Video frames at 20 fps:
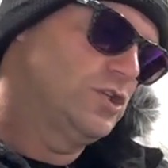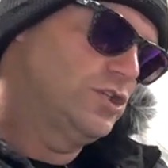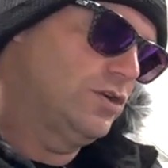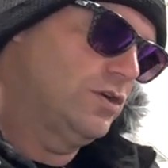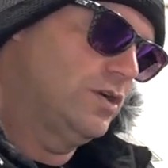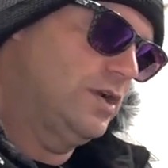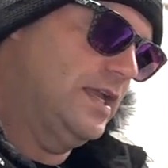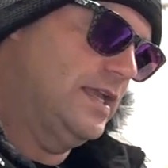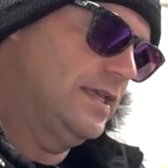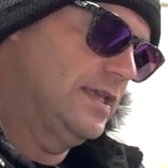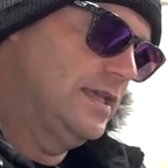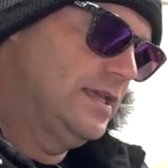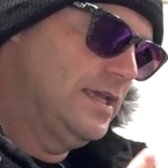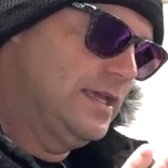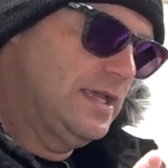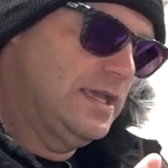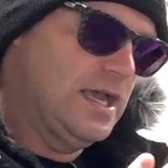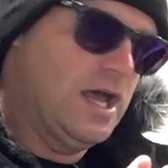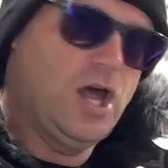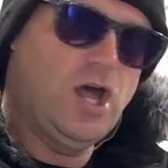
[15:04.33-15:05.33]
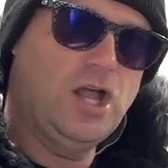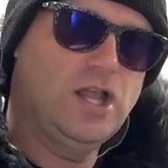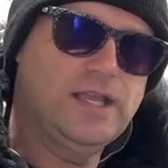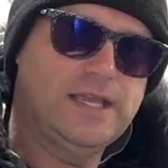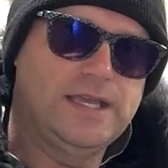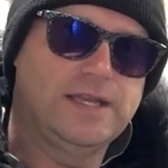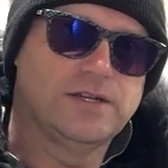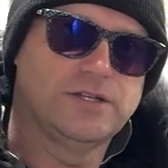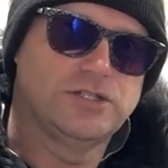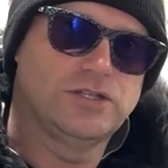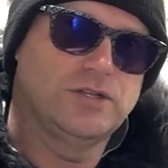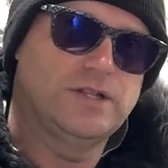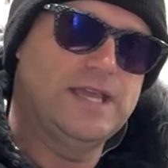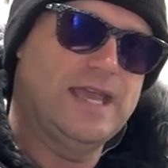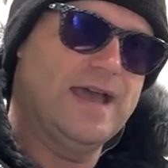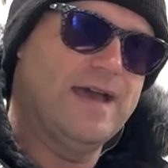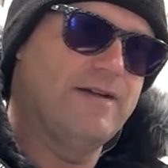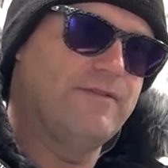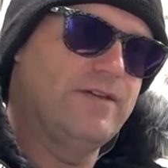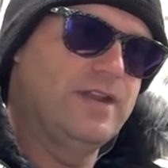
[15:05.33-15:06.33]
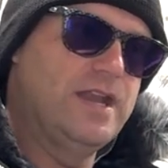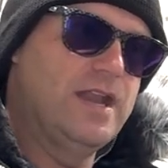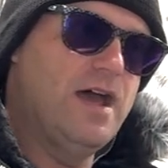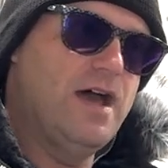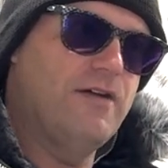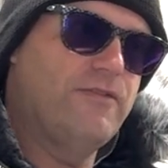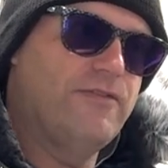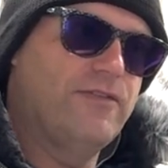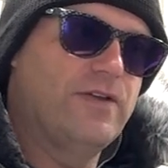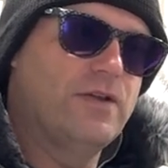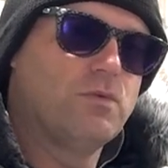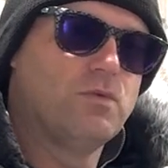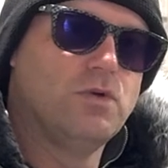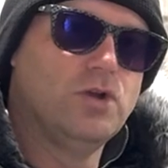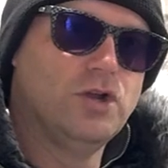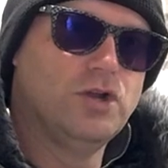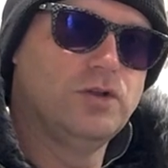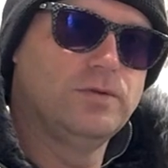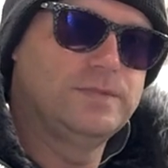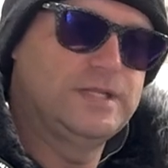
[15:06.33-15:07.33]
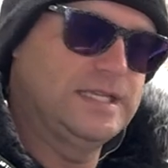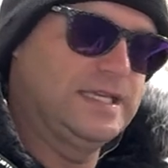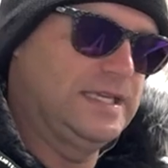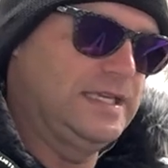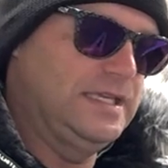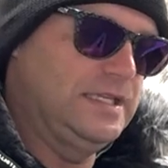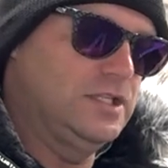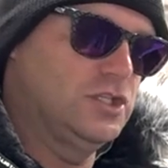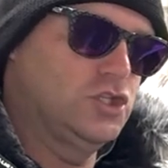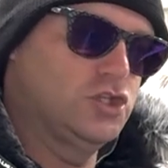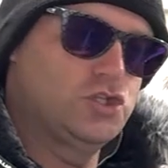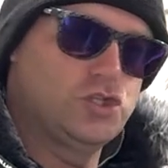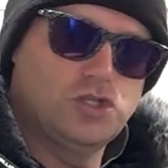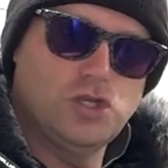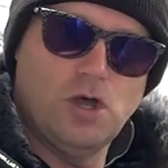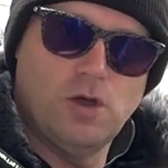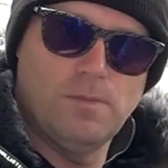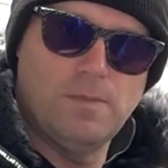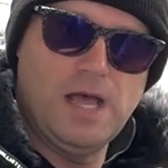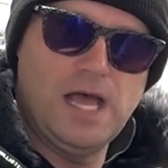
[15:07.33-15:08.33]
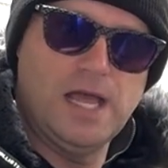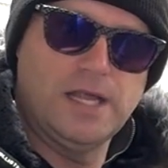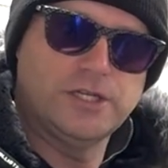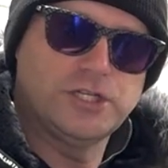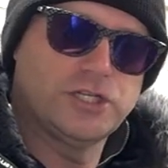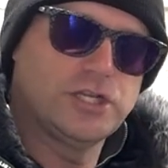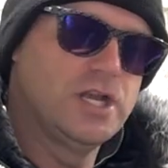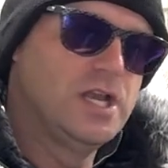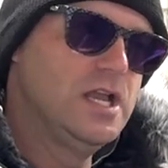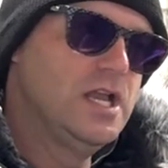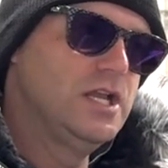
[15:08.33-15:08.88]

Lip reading: So all heaters only have enough room to heat so much.